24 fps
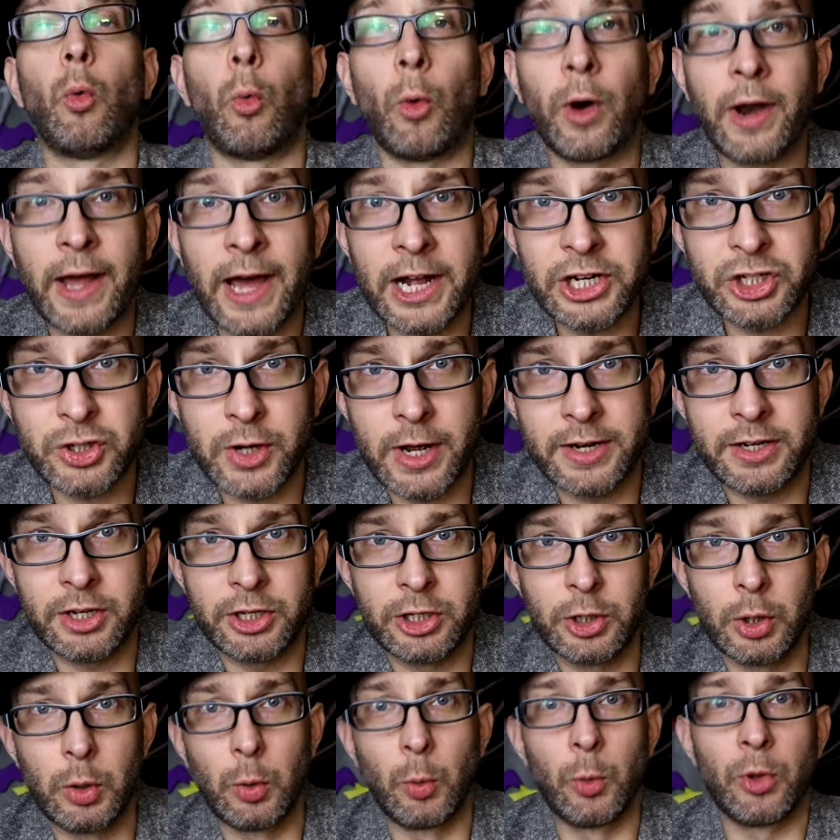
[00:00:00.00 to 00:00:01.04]
what I tried to
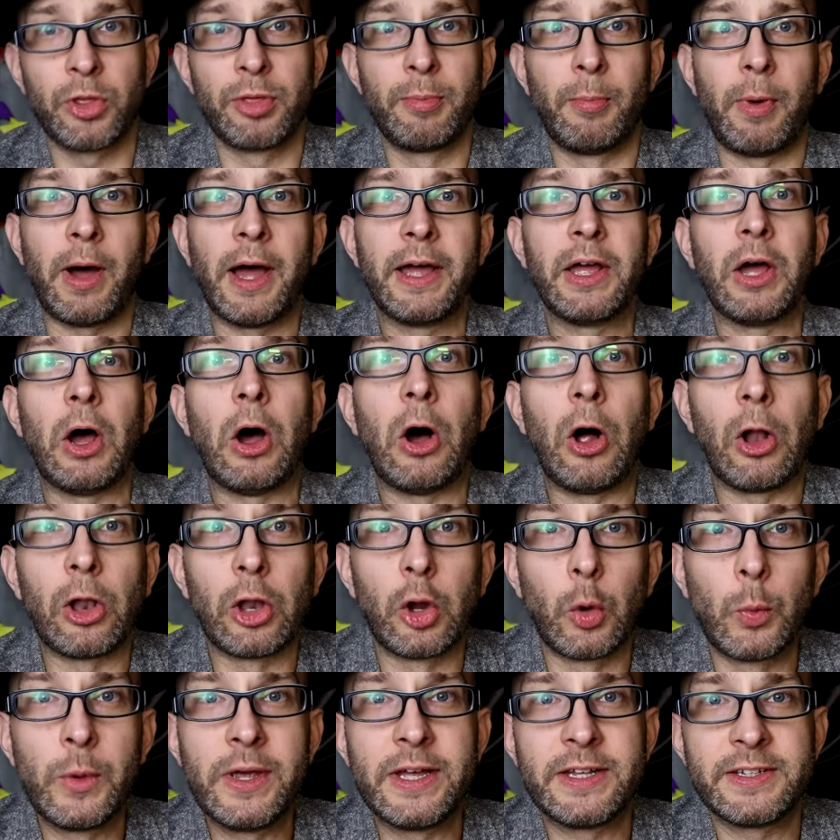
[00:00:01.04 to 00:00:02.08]
do with my
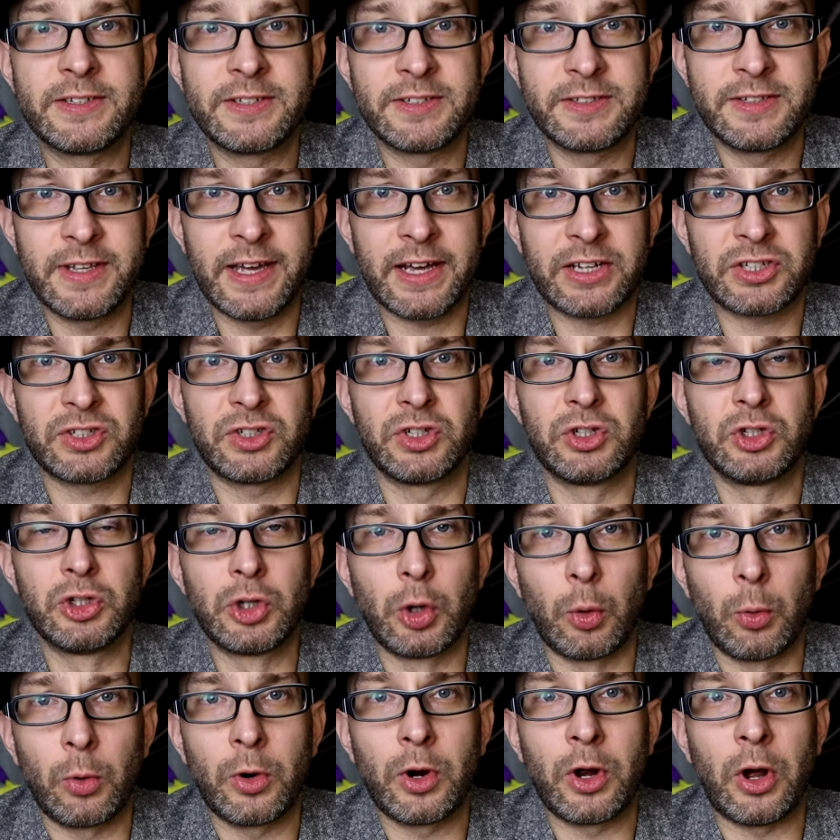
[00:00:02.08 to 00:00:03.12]
Halloween 6
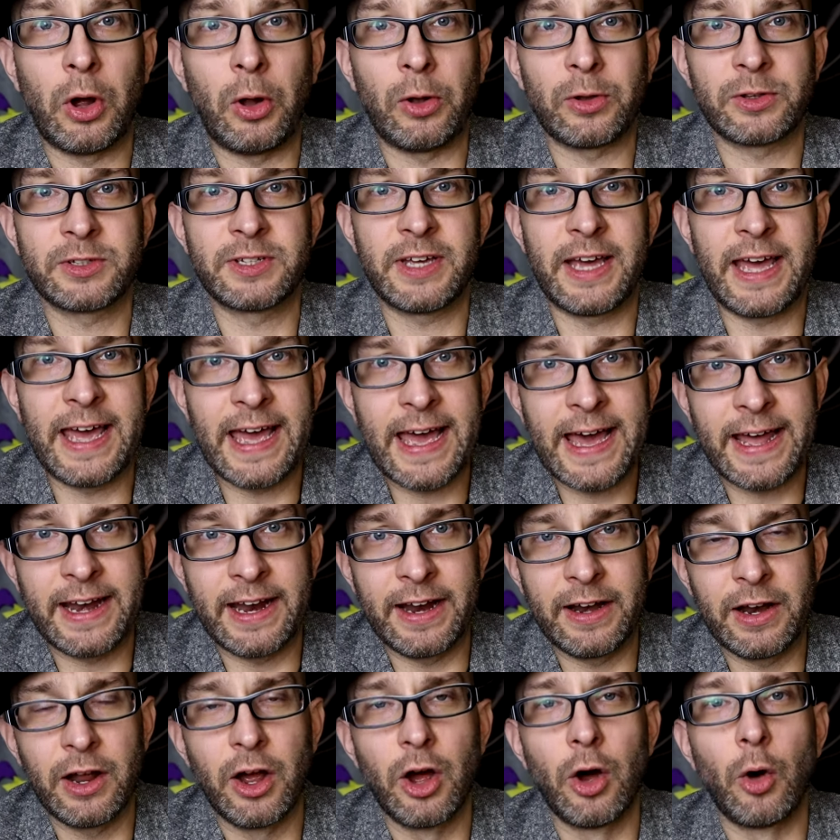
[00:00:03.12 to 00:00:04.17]
No Cult
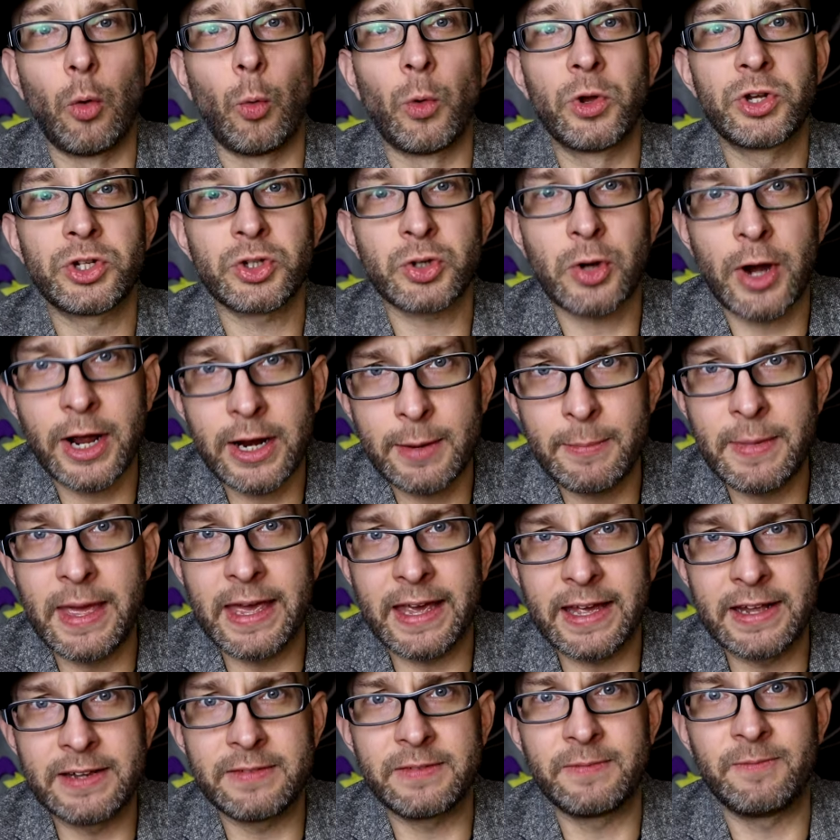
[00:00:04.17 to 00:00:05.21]
edit was try to
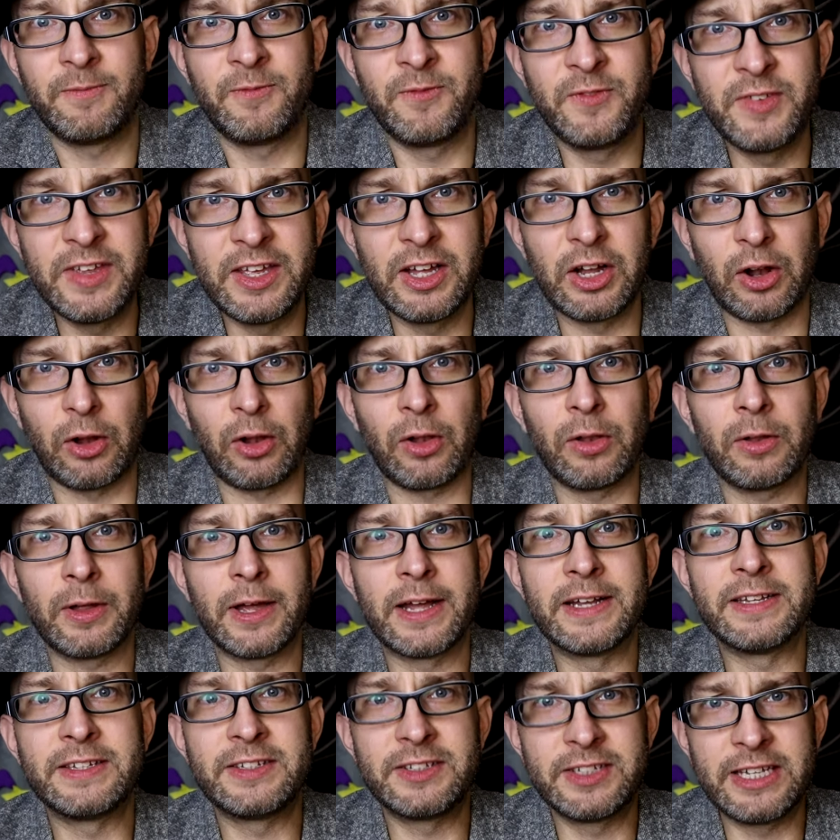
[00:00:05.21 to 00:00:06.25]
make it feel
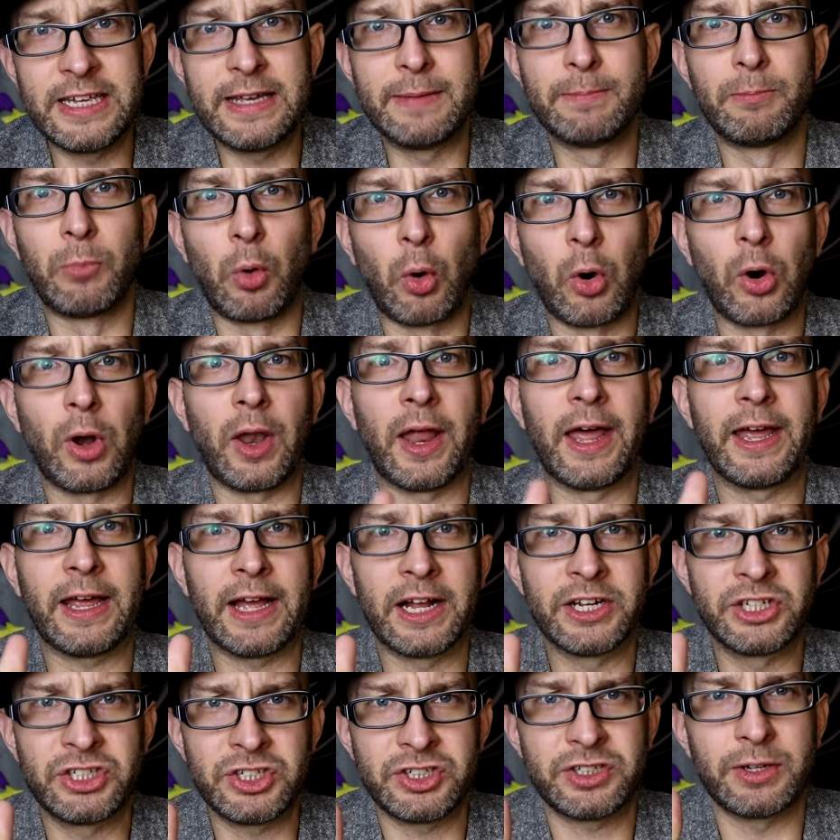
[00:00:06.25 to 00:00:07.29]
and seem more like
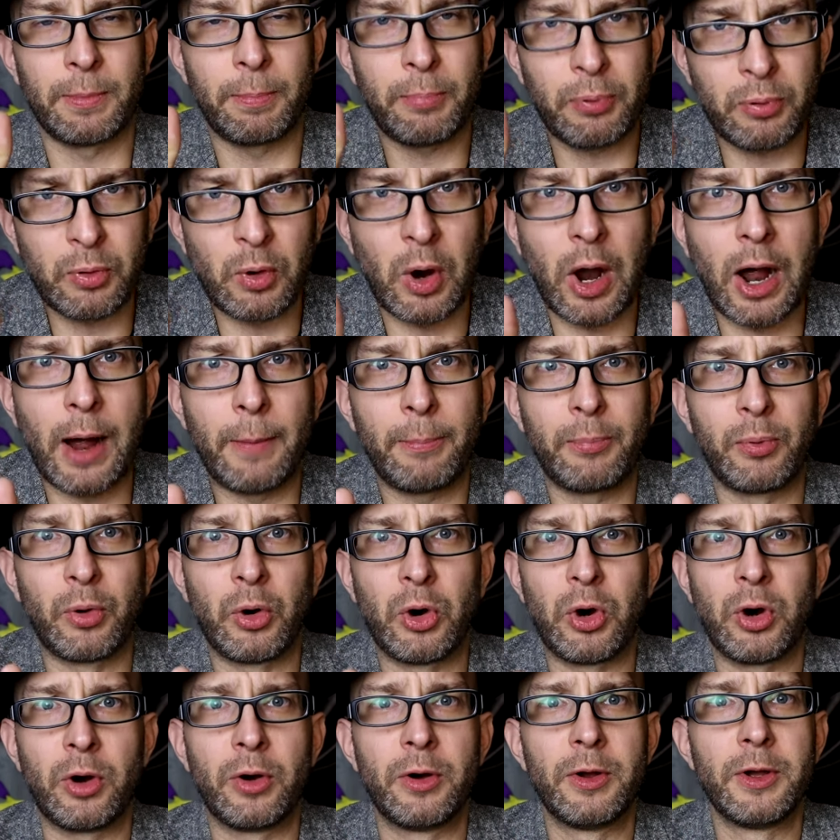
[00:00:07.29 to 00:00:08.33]
a, just a
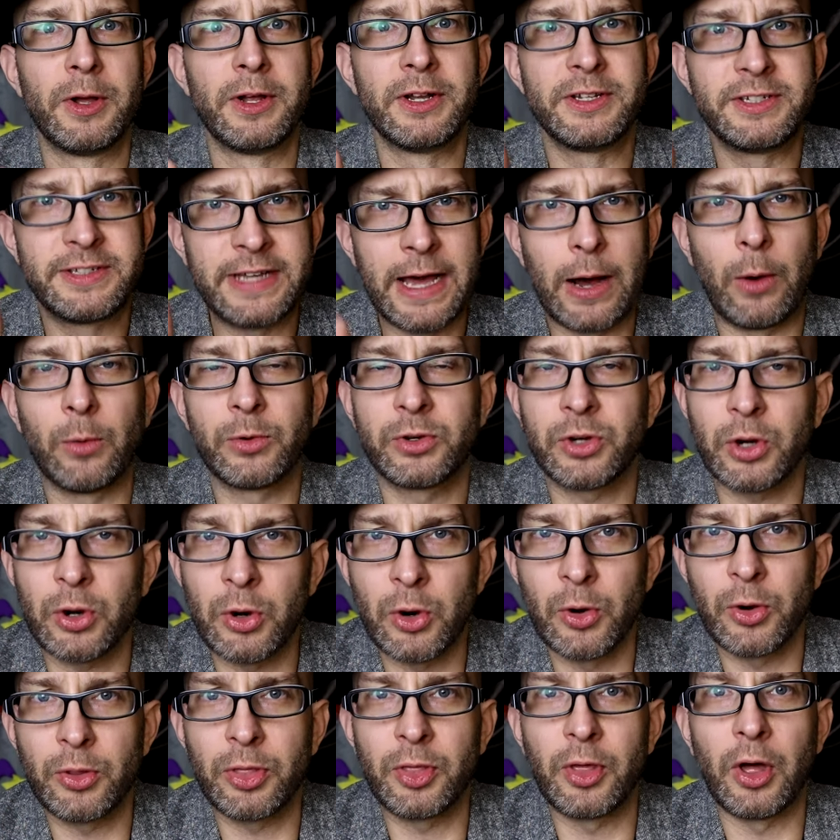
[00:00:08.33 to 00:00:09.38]
proper down to
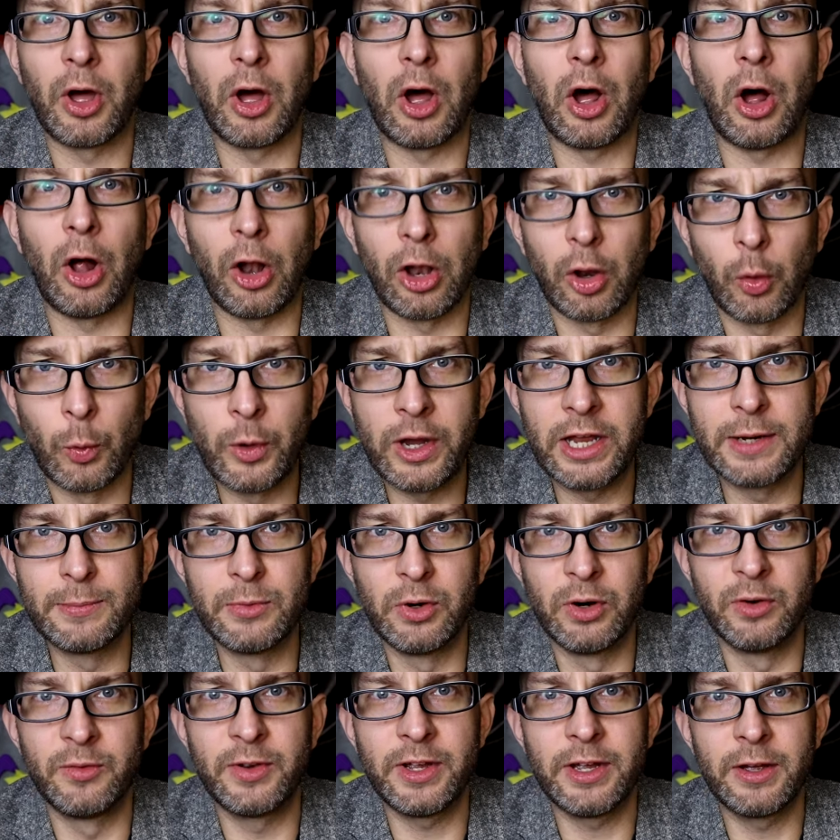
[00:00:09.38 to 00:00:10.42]
earth Halloween
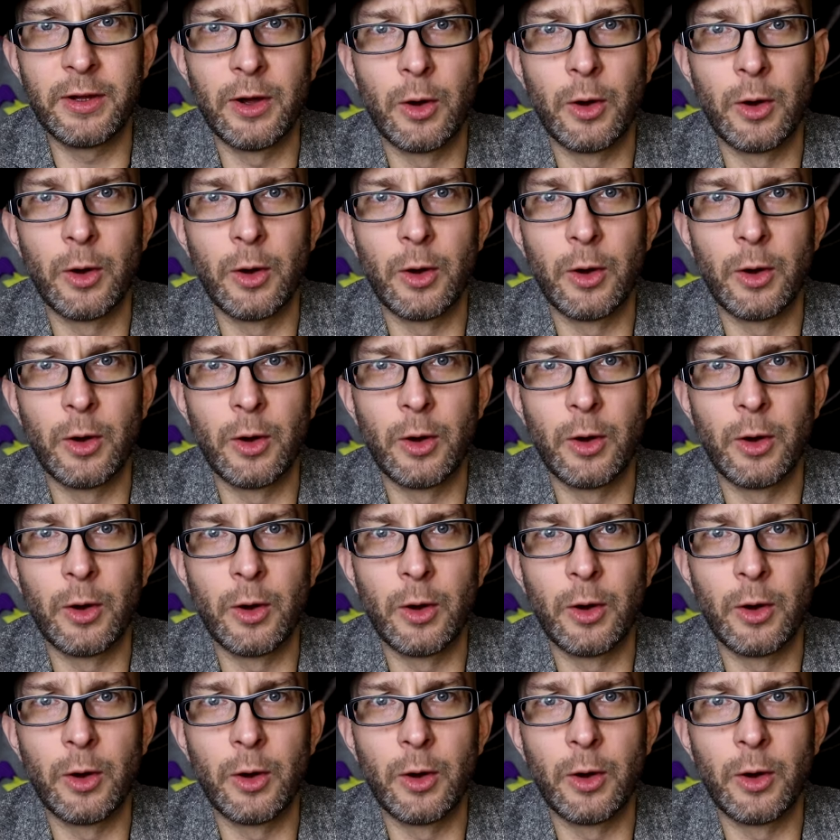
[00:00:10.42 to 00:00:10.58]
movie